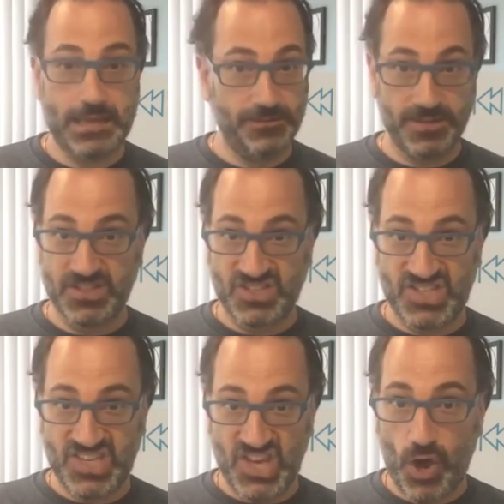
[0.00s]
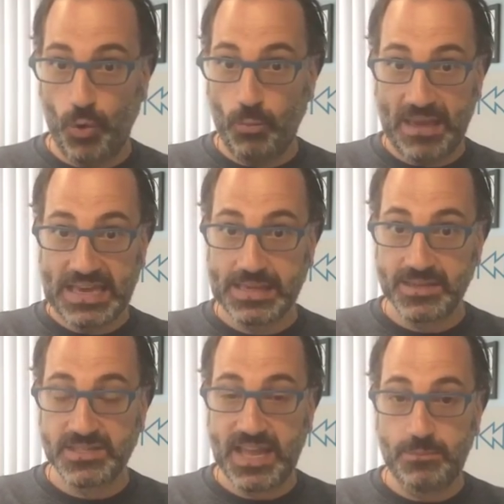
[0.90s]
If it's a CEO making
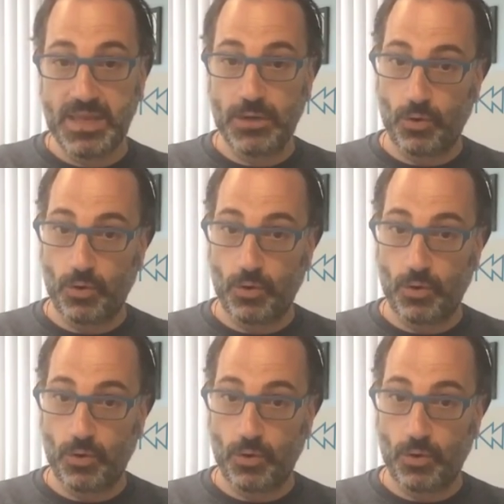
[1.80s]
the statement,